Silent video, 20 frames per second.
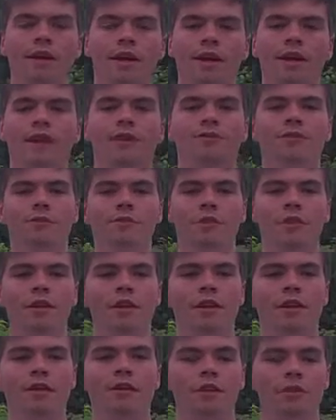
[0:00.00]
Hey
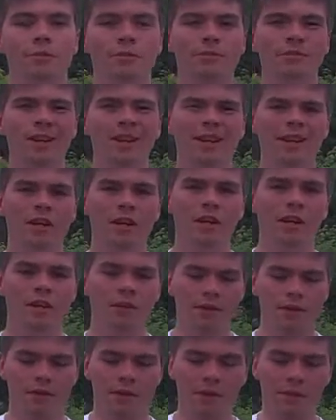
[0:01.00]
everyone, I know I'm
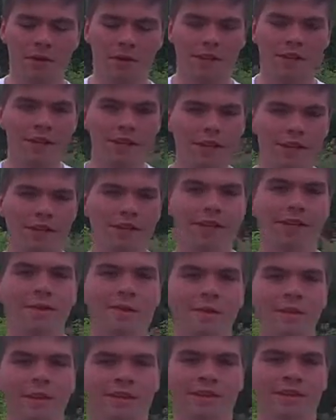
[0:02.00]
super late
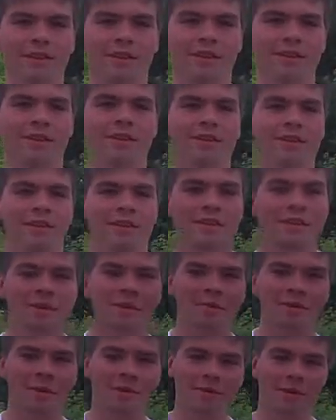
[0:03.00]
again with the
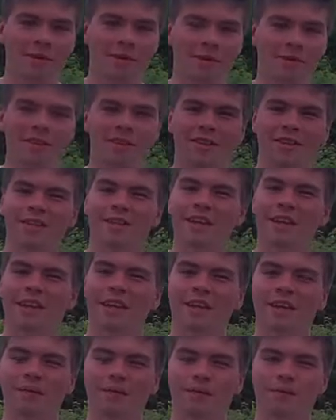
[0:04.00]
Mi'kmaq word of the
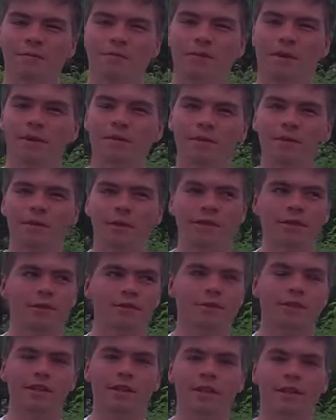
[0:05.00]
day, probably about
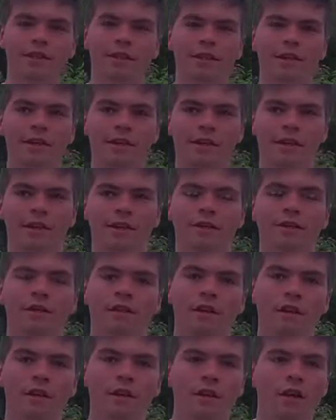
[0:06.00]
3 days late now.
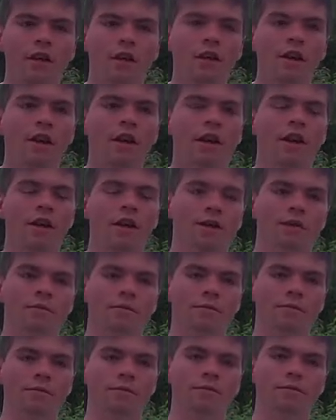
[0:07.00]
I
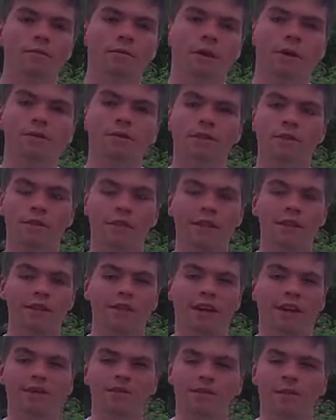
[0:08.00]
was in St.
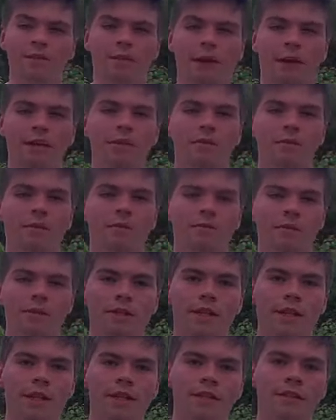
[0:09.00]
John's for the past couple
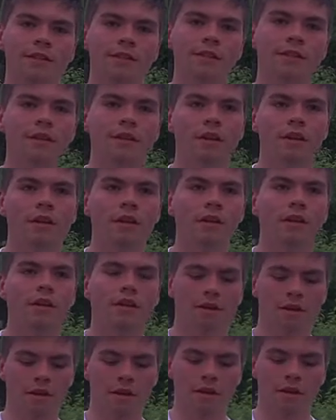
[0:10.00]
of days.
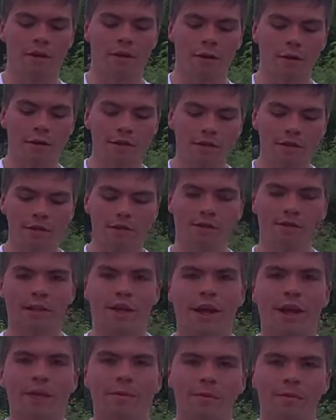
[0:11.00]
I went to the
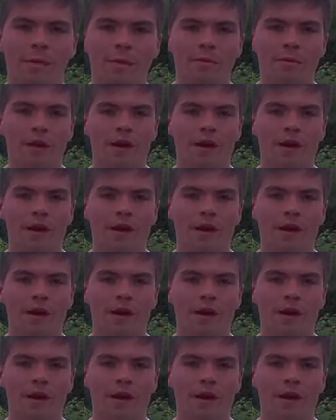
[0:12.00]
regatta with my